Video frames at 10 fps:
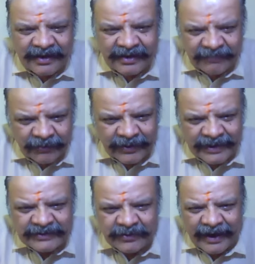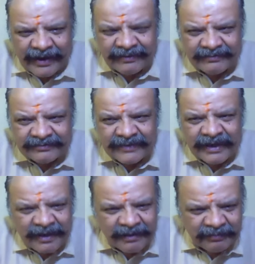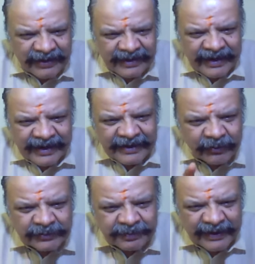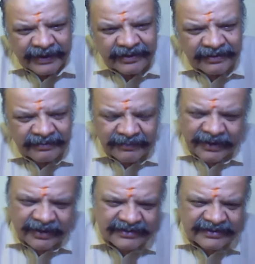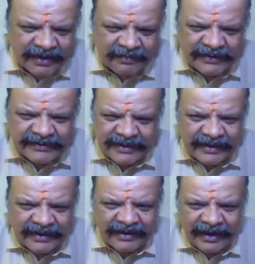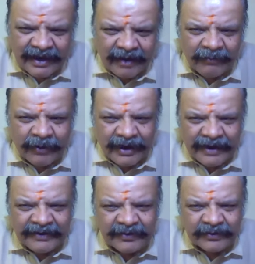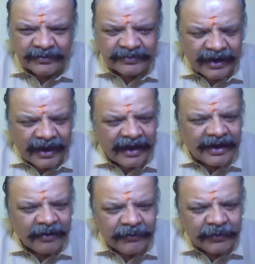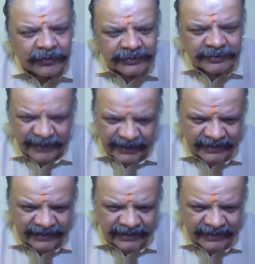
If you raise your hand, be ready to speak, because immediately I would like to allow you to speak.